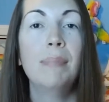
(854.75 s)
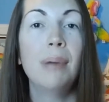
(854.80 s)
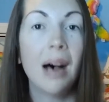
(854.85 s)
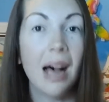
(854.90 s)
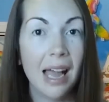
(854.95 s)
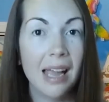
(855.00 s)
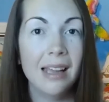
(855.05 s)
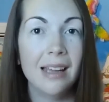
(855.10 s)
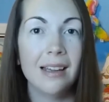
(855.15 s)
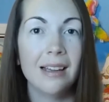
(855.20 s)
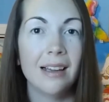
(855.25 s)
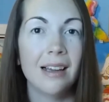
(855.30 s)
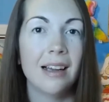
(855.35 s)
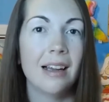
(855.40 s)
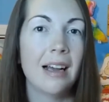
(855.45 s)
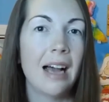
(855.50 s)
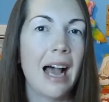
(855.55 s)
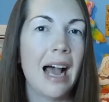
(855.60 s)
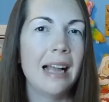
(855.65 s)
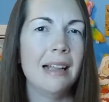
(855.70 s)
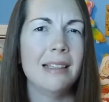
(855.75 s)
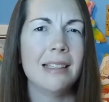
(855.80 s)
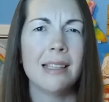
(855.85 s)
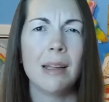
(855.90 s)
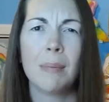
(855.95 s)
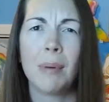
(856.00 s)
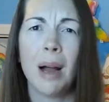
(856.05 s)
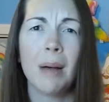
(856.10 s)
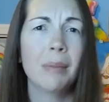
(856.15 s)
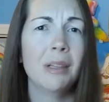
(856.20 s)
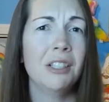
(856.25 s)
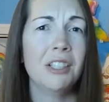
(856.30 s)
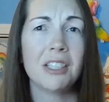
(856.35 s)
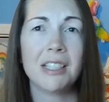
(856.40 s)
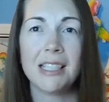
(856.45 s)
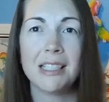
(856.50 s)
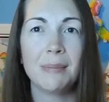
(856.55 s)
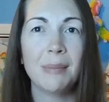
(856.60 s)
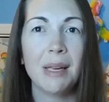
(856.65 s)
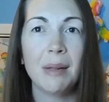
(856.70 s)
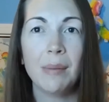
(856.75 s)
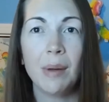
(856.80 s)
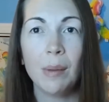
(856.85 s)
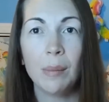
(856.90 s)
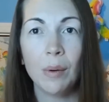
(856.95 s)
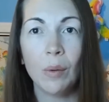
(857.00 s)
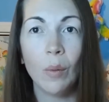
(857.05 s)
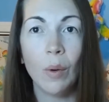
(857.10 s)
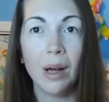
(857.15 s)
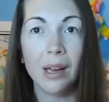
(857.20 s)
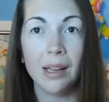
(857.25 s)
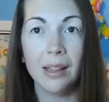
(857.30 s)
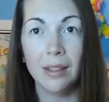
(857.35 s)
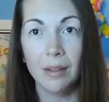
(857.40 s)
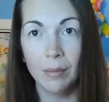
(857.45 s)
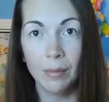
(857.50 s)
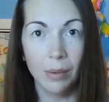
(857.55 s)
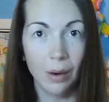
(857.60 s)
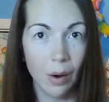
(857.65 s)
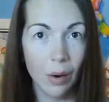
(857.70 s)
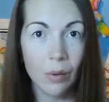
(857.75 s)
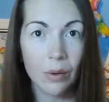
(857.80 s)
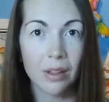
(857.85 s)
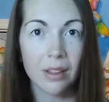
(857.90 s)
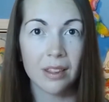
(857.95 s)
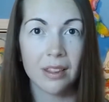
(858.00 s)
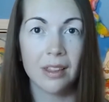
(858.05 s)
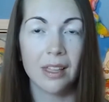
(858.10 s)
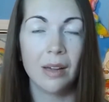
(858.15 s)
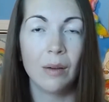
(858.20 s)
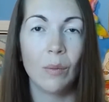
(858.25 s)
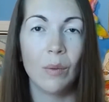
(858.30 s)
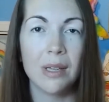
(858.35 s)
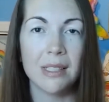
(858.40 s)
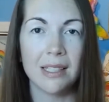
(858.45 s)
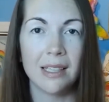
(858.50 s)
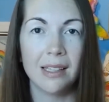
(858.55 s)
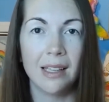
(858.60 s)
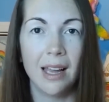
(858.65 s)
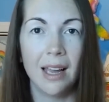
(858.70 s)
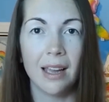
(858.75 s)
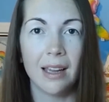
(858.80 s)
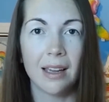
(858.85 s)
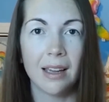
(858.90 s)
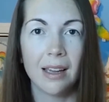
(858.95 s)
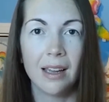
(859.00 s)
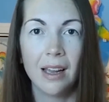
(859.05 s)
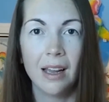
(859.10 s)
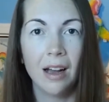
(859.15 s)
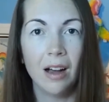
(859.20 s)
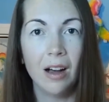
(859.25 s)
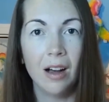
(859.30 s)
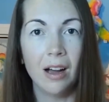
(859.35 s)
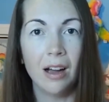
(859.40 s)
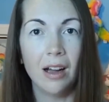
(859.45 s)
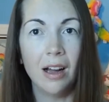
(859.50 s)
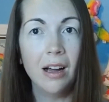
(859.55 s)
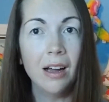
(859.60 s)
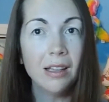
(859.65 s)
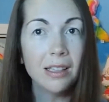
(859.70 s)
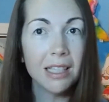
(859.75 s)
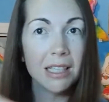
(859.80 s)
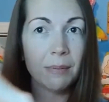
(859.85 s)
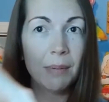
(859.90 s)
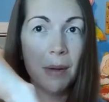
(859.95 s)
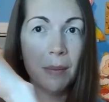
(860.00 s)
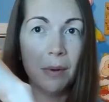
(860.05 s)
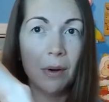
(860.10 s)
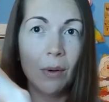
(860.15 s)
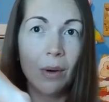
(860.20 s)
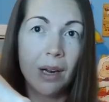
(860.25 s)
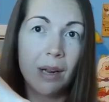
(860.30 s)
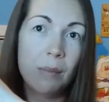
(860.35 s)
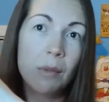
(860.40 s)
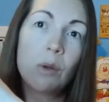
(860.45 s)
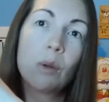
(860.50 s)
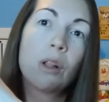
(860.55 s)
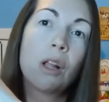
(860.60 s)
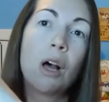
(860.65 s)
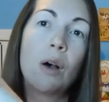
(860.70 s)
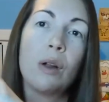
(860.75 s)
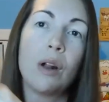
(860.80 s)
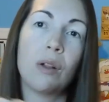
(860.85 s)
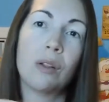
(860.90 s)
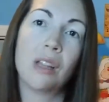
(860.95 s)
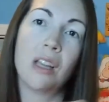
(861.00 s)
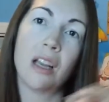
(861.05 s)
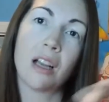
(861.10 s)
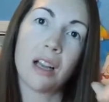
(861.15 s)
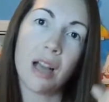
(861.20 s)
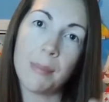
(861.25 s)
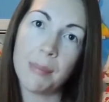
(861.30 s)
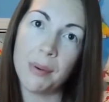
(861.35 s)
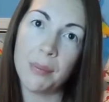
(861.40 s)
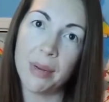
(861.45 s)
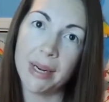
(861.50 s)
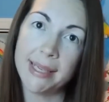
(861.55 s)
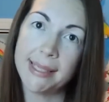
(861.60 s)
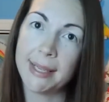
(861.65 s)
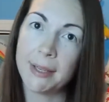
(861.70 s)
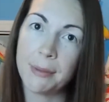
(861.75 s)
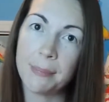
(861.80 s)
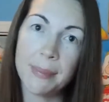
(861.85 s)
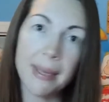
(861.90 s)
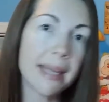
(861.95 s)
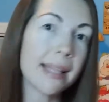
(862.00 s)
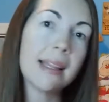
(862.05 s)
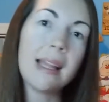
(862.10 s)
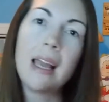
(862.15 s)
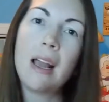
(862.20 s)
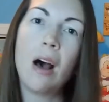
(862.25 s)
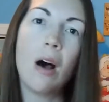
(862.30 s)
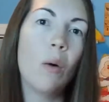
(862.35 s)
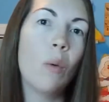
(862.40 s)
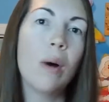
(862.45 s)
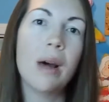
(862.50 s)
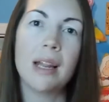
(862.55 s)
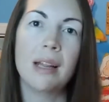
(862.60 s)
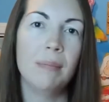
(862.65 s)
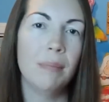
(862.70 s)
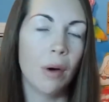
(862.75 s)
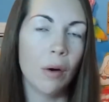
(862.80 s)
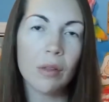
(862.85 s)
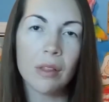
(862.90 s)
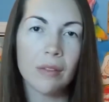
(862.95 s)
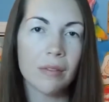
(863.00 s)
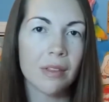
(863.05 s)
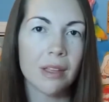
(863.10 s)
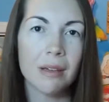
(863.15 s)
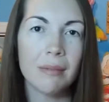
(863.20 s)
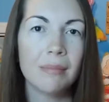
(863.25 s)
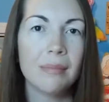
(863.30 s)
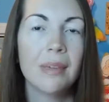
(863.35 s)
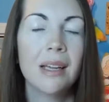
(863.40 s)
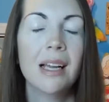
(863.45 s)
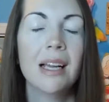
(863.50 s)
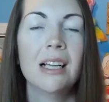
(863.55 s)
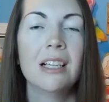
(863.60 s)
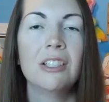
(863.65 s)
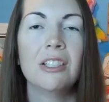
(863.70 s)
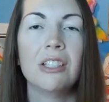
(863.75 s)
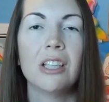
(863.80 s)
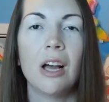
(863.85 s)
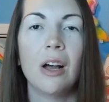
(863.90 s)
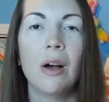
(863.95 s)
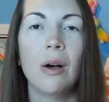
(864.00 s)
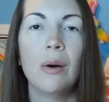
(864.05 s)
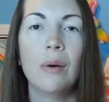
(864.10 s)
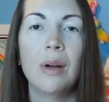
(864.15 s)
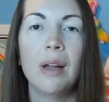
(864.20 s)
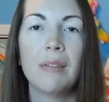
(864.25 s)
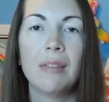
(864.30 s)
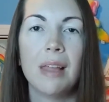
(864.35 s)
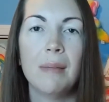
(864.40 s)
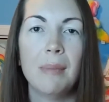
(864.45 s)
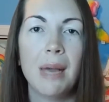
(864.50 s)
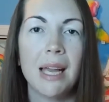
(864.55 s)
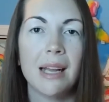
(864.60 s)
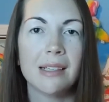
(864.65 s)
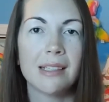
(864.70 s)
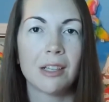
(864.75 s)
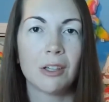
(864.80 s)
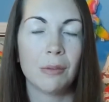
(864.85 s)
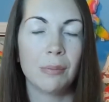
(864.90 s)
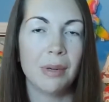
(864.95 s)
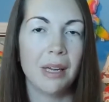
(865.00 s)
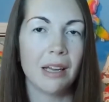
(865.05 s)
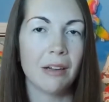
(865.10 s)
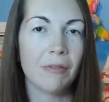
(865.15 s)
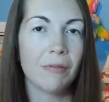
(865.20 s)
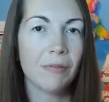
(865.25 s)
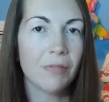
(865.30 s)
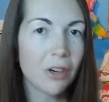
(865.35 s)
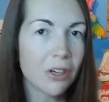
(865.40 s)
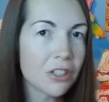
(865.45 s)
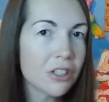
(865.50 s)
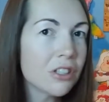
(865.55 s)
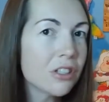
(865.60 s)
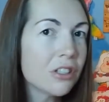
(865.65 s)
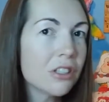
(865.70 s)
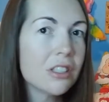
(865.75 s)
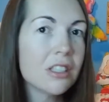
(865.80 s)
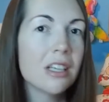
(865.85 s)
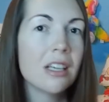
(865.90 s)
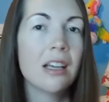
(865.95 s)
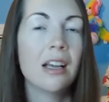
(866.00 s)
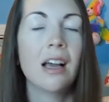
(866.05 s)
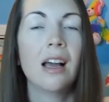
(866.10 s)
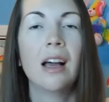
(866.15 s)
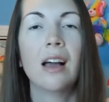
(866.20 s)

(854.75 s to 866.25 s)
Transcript: but I'd say probably just as many people wanted them both. It wasn't like all these people wanted Moonglow and only a couple wanted Tickle Pink. They all wanted both of them. So if they make Tickle Pink first,